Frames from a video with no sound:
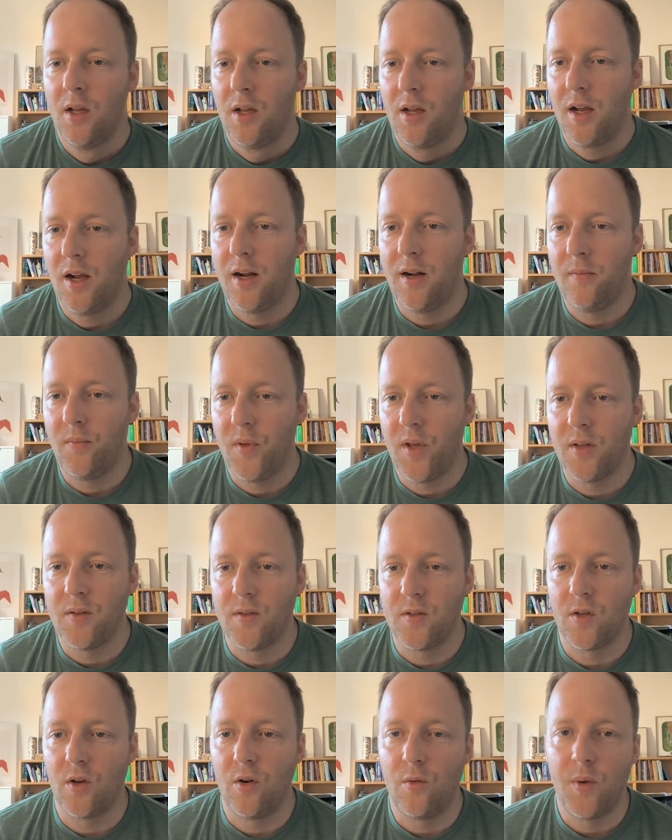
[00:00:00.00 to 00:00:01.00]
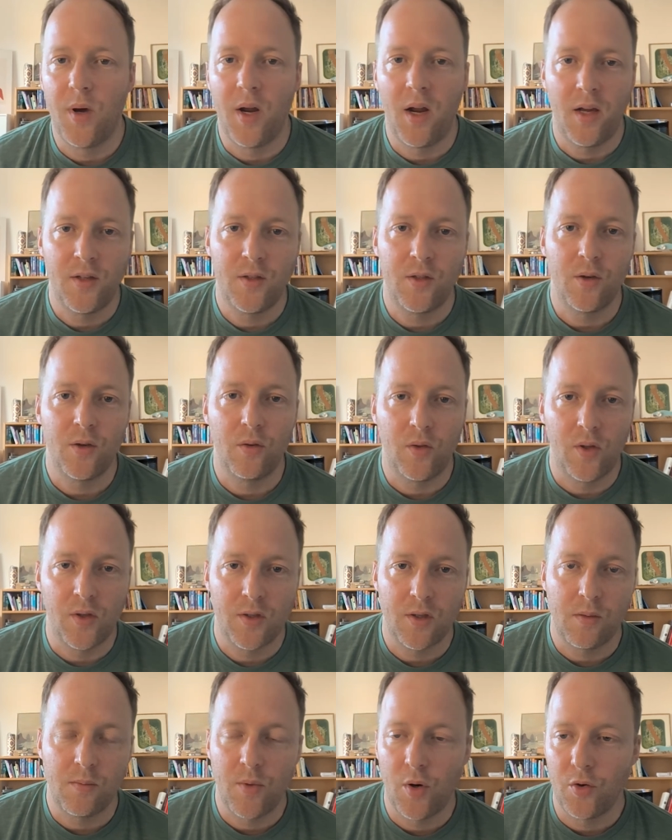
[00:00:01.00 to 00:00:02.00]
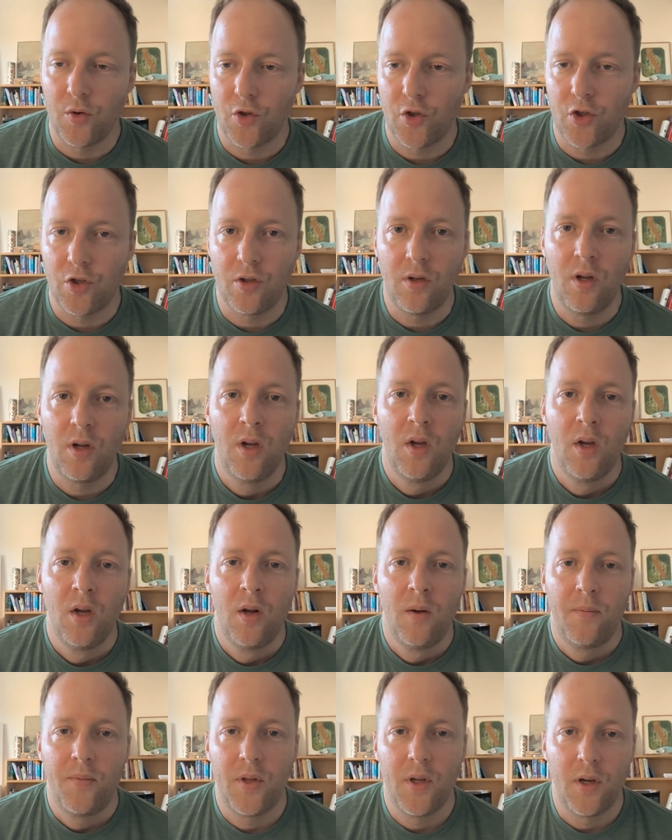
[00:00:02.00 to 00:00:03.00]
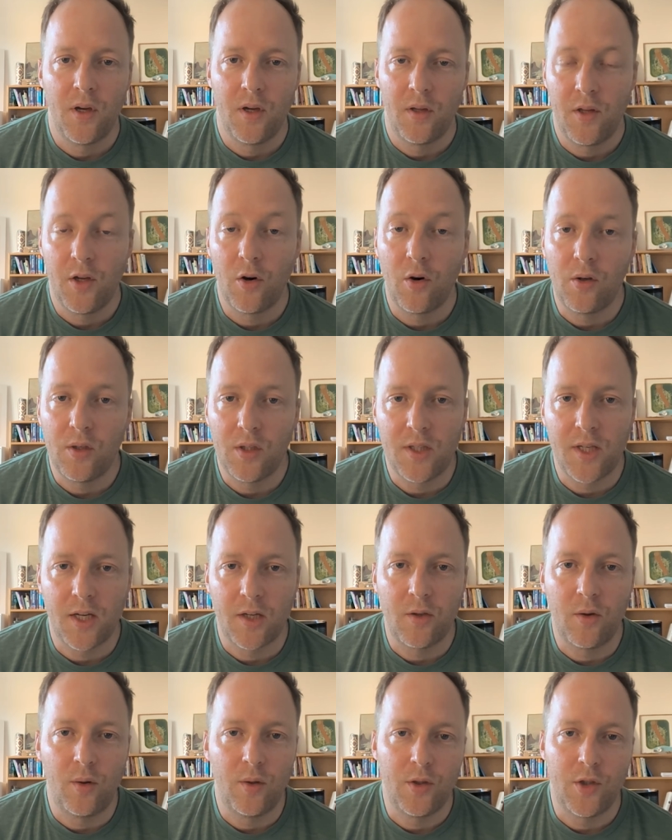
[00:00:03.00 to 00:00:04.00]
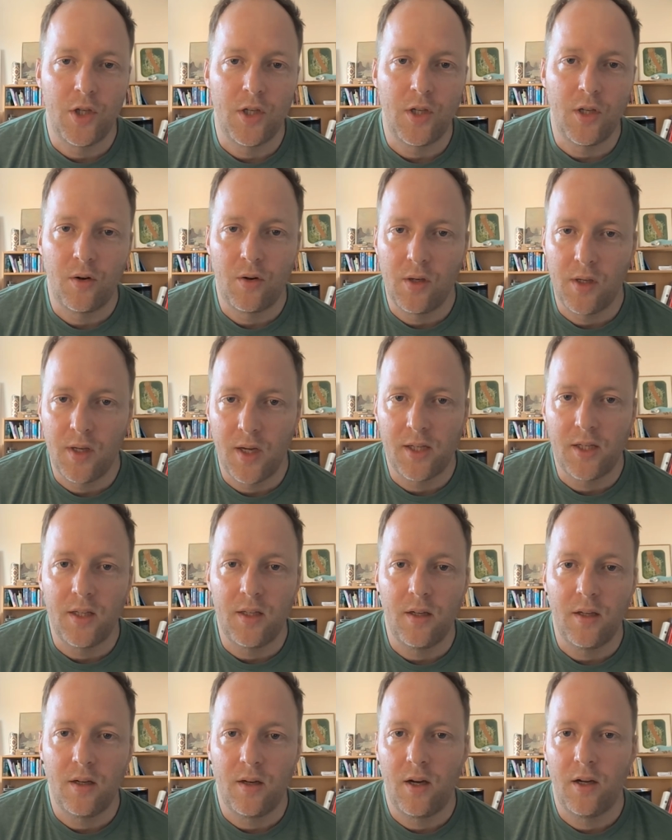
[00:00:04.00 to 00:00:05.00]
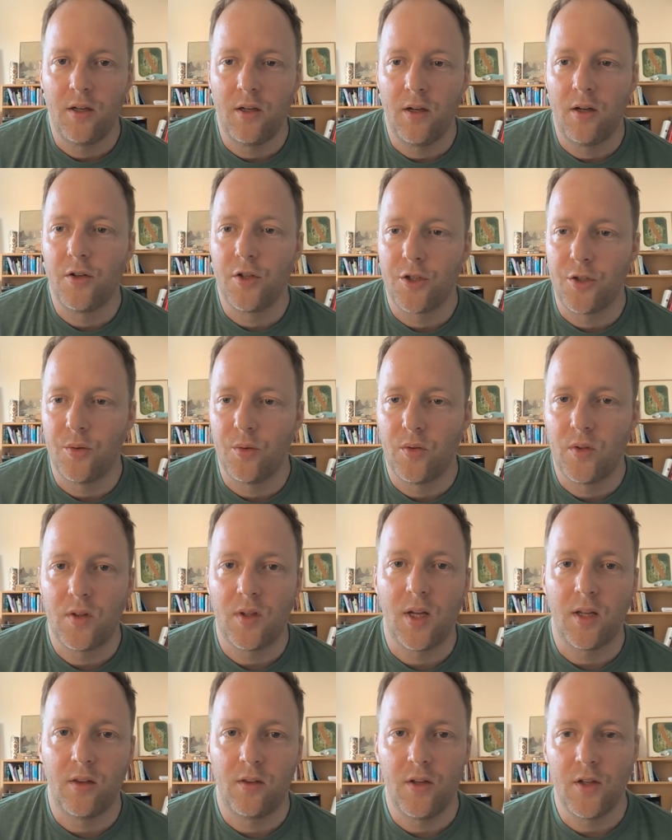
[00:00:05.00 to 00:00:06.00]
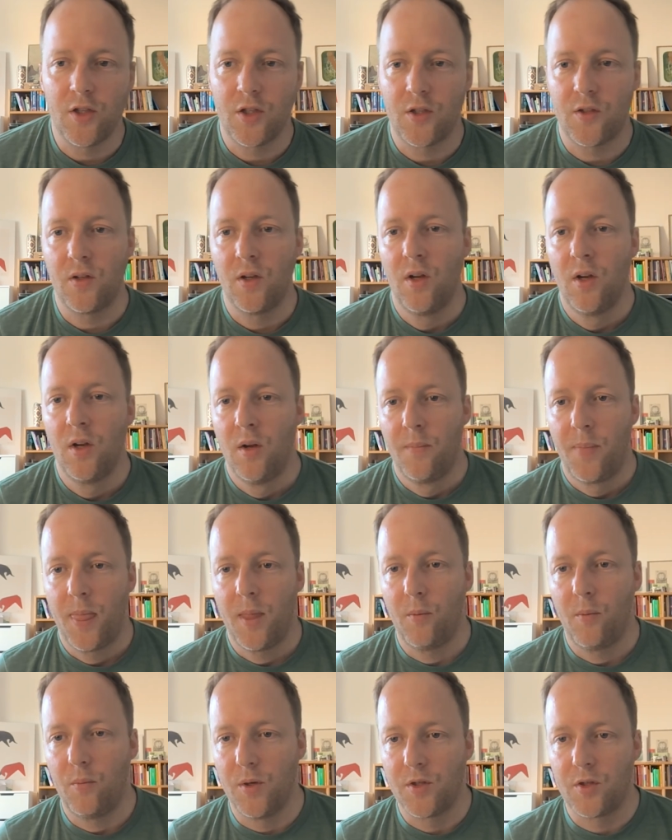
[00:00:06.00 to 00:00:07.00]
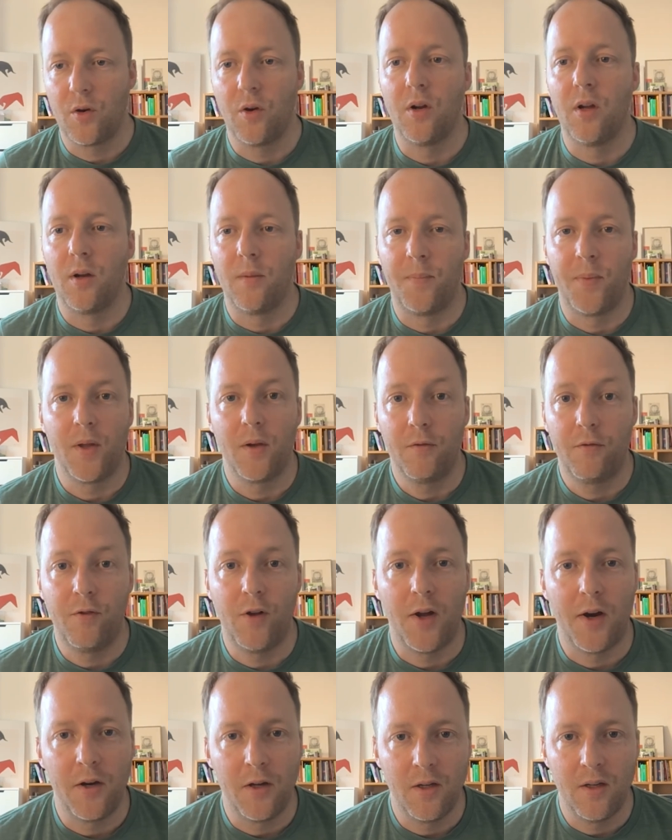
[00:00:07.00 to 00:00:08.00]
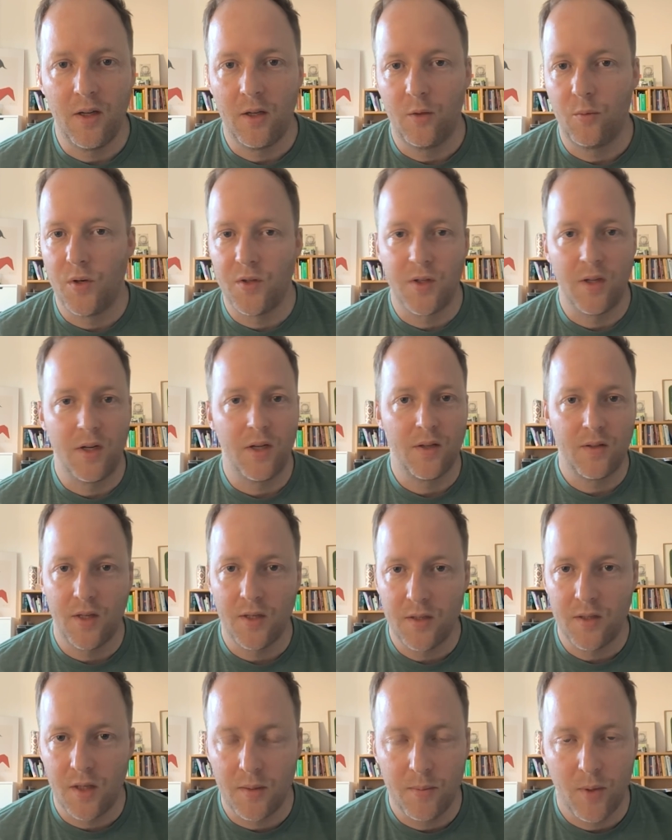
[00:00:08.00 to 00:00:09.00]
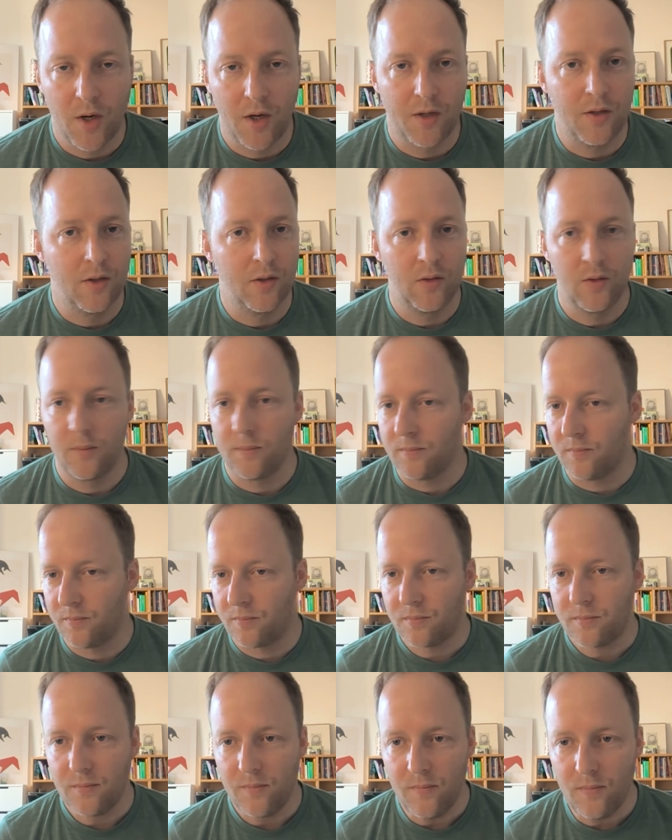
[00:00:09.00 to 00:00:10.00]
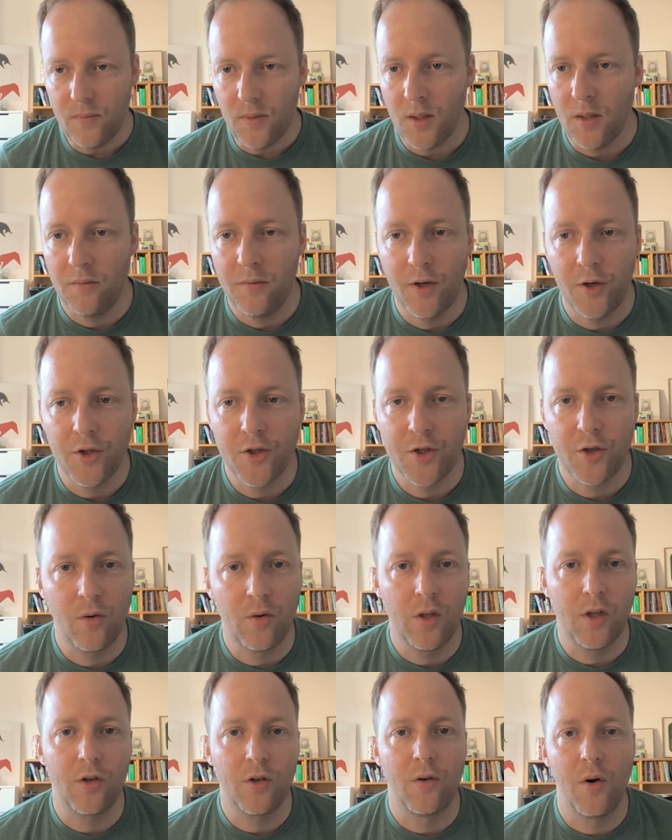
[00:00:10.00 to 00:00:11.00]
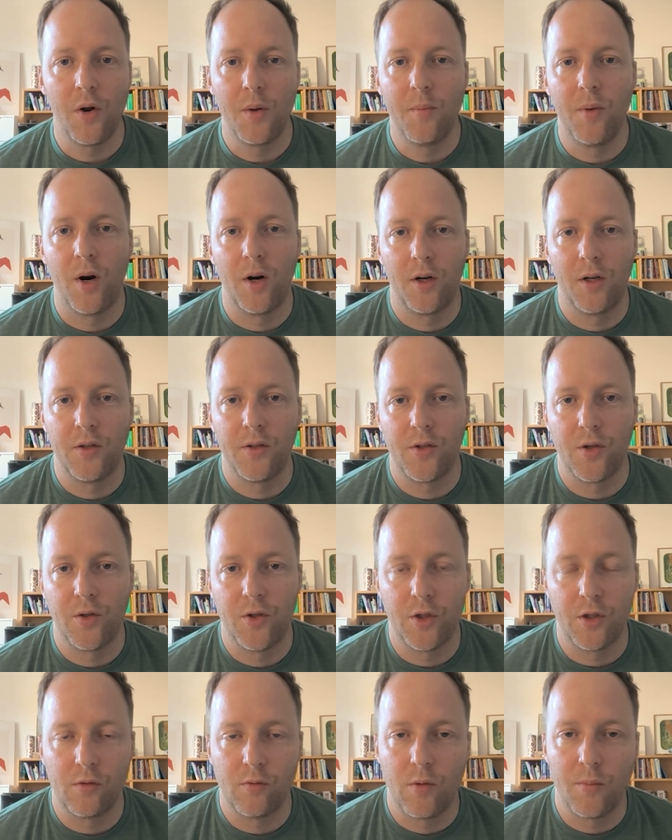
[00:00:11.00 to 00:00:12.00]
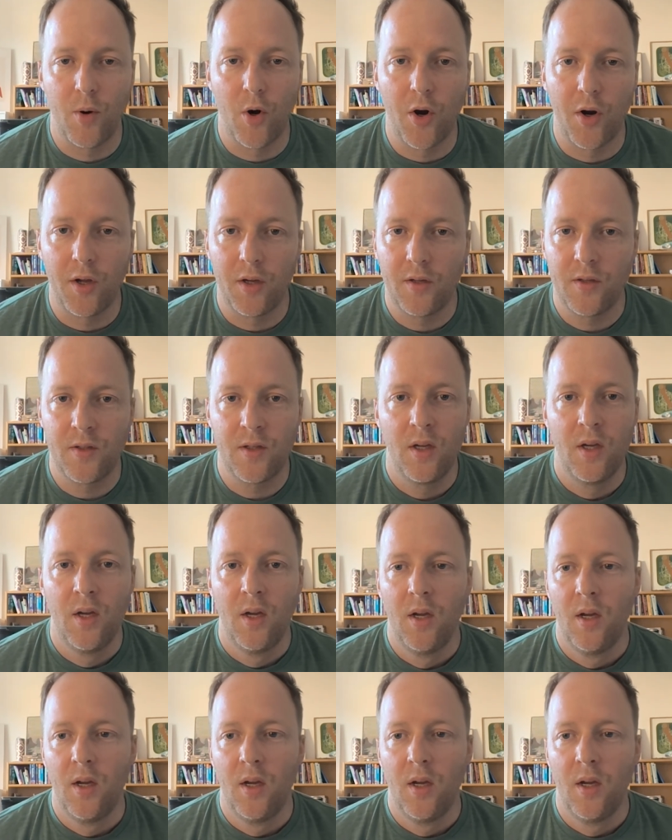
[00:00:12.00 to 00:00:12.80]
And so when I saw Distalmotion, the early technology, the early idea, I understood that this was going to fly. It was an existing market, very strongly growing market, surgical robotics.